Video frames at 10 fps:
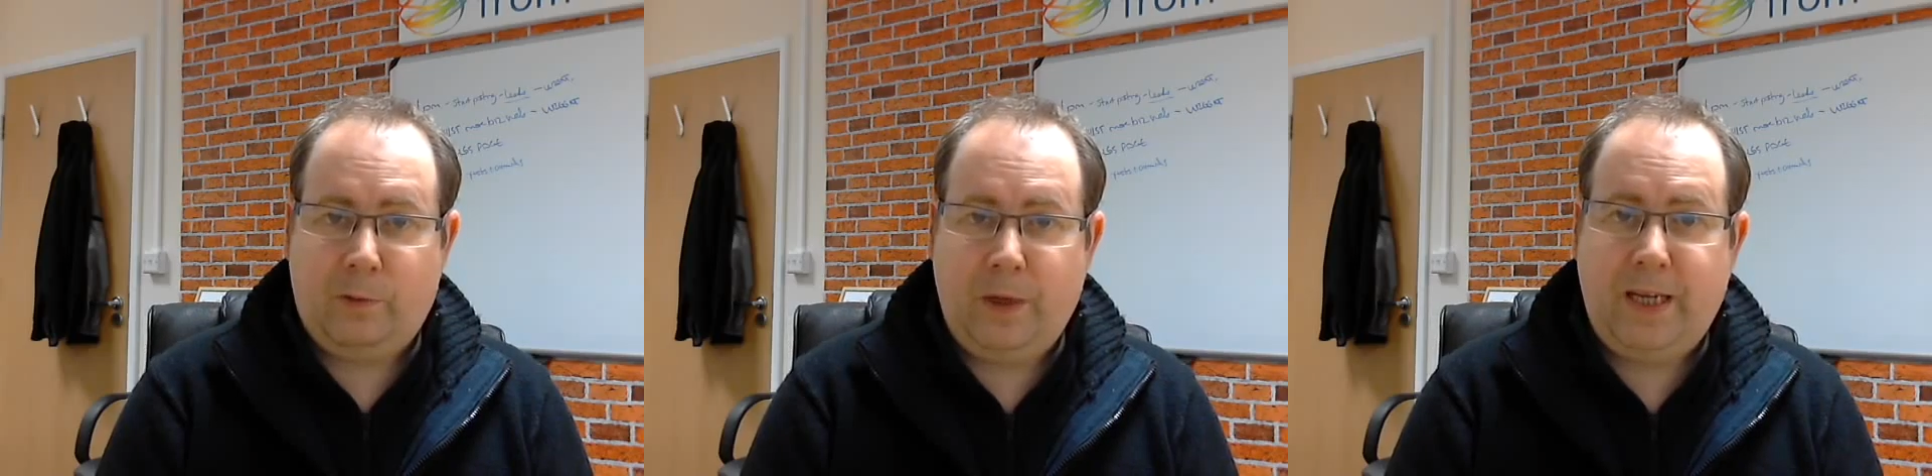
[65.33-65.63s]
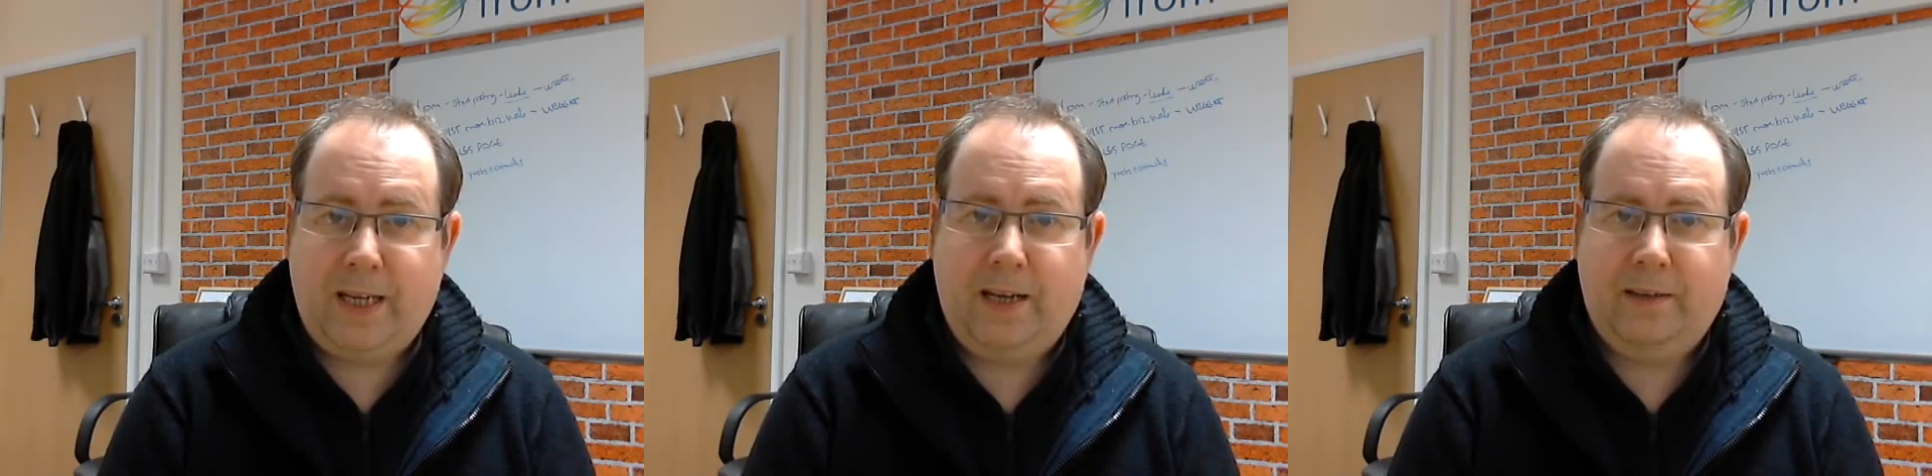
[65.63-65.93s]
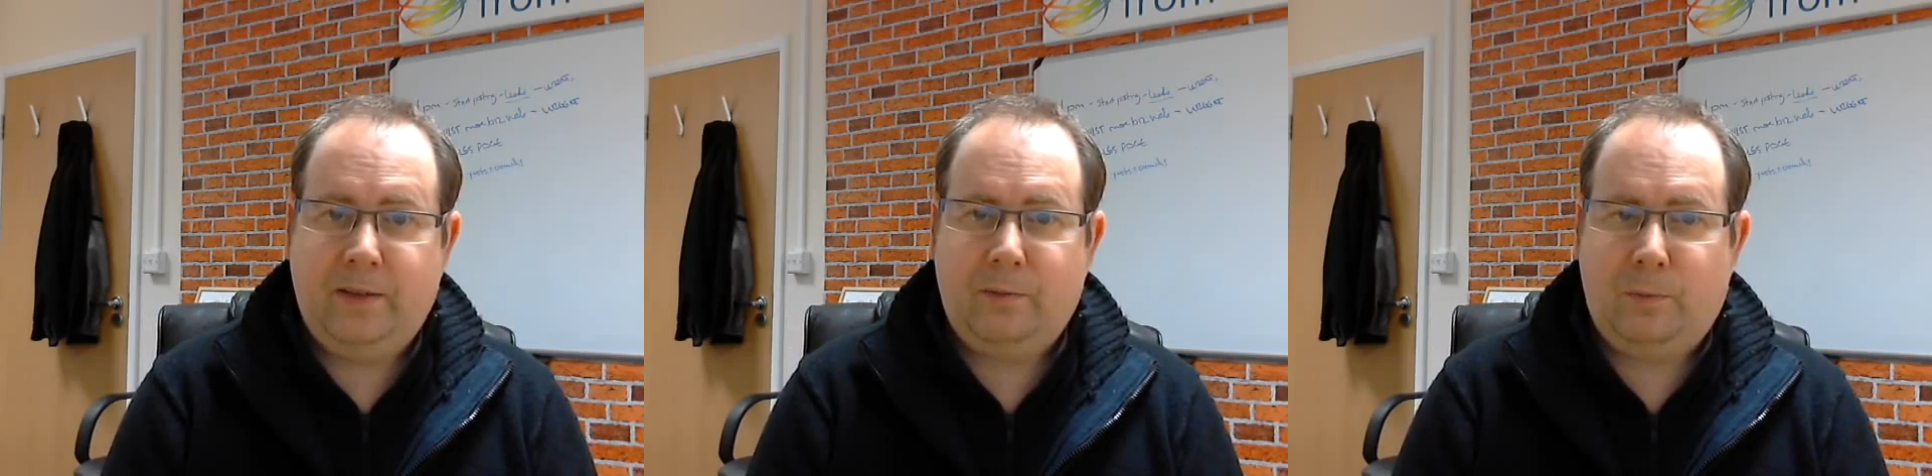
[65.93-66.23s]

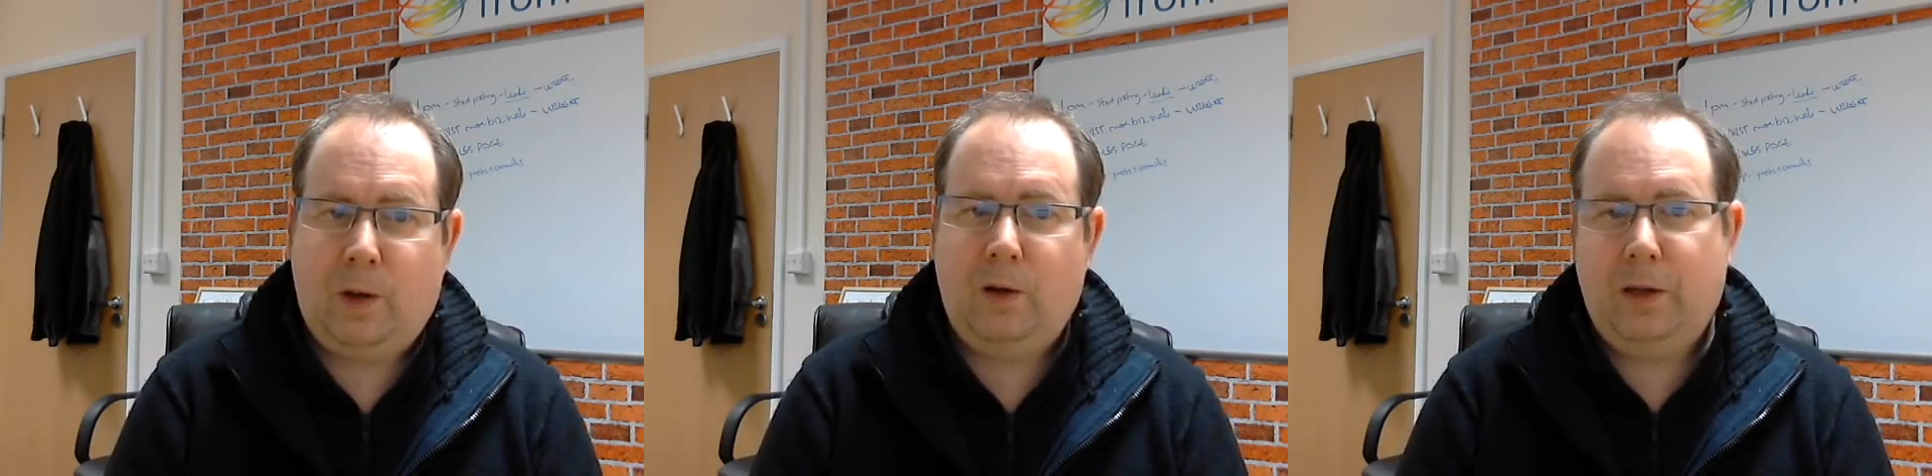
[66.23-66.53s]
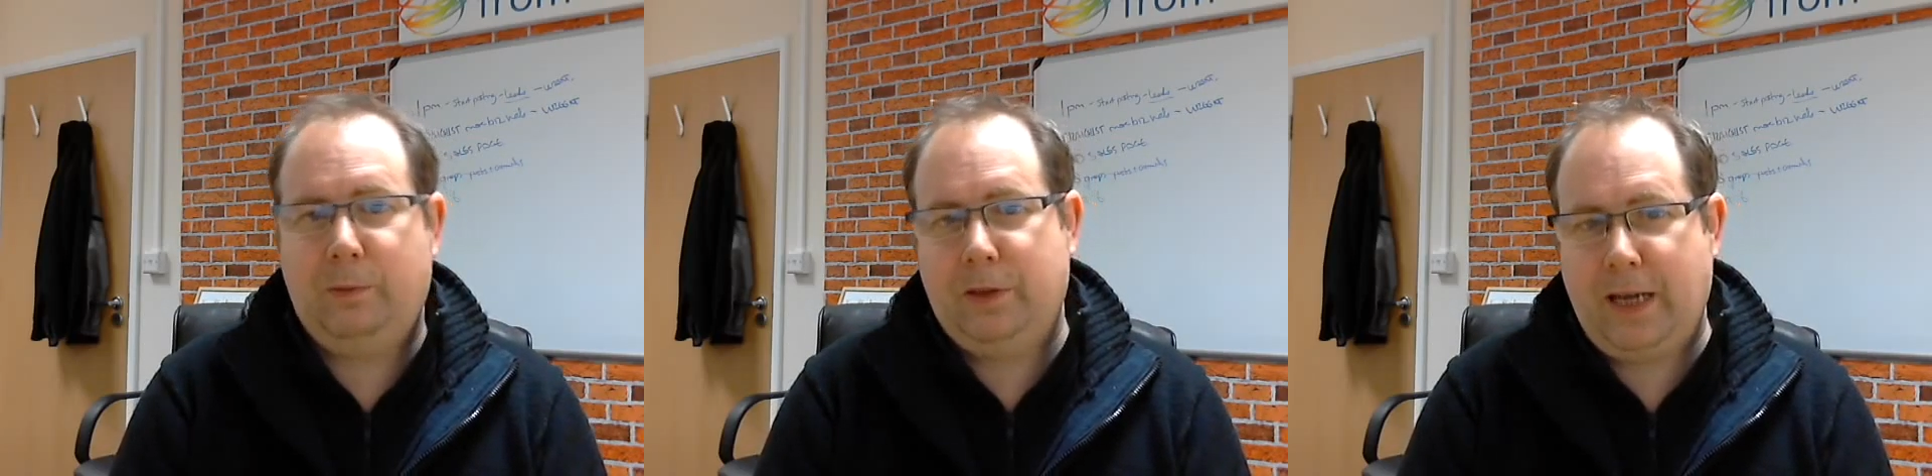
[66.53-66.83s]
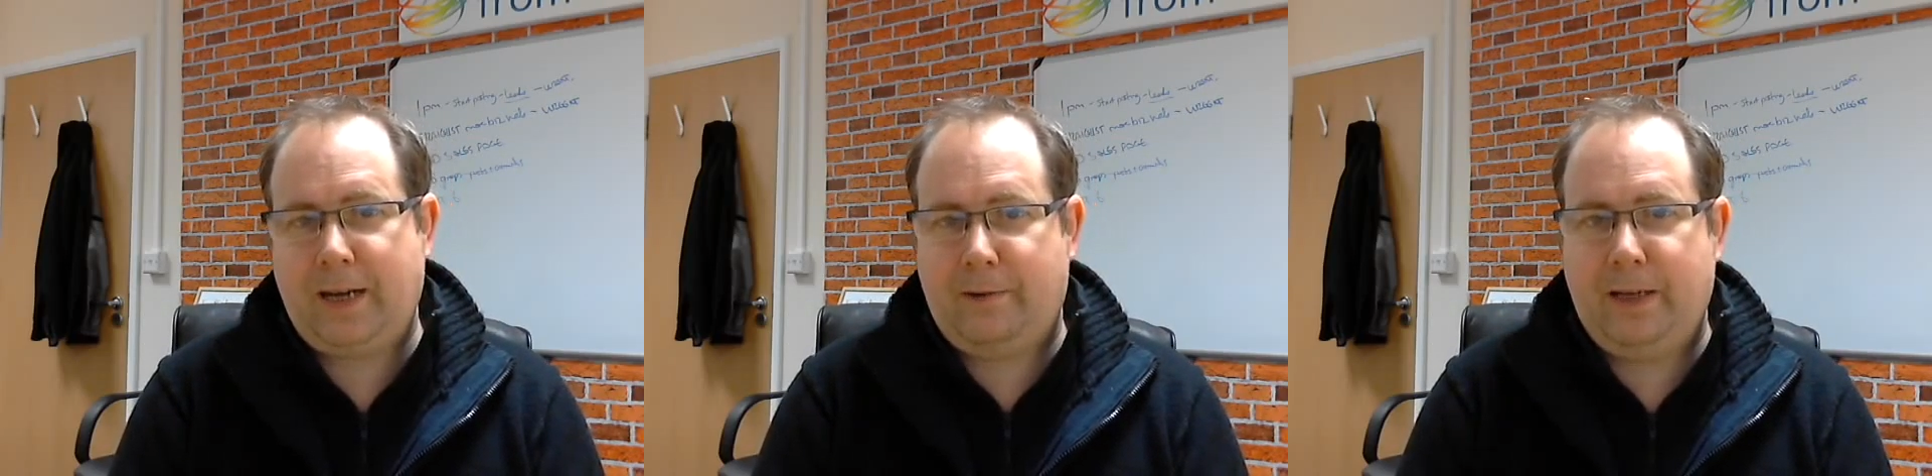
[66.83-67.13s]
weekend while they were
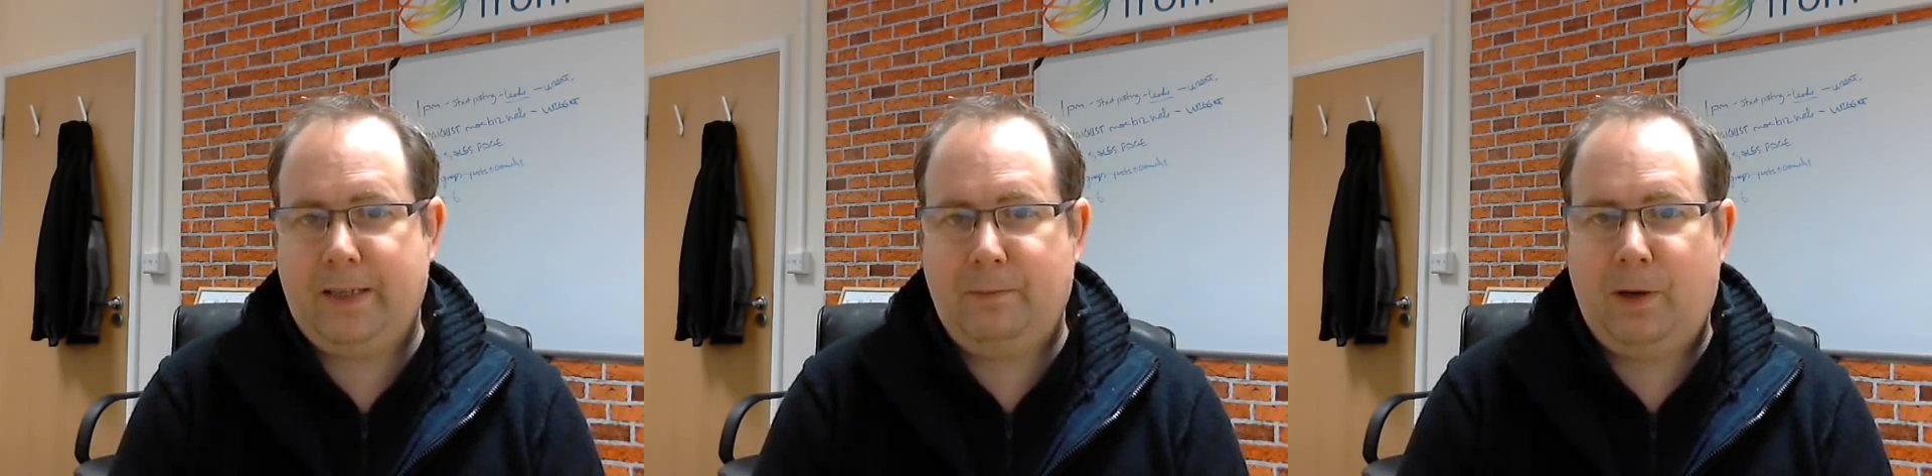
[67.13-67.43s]
decorating,